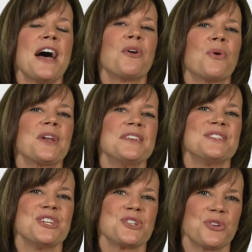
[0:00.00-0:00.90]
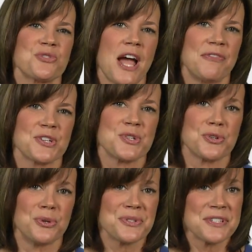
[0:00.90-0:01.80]
that organizational traffic
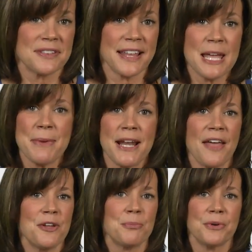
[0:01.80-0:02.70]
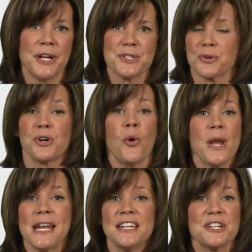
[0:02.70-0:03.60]
circle slamming on their brakes or
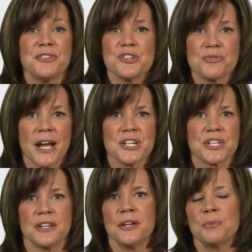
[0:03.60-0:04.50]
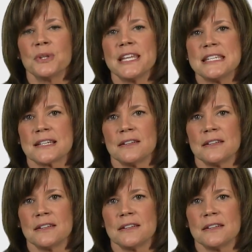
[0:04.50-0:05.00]
going in a different direction will lead to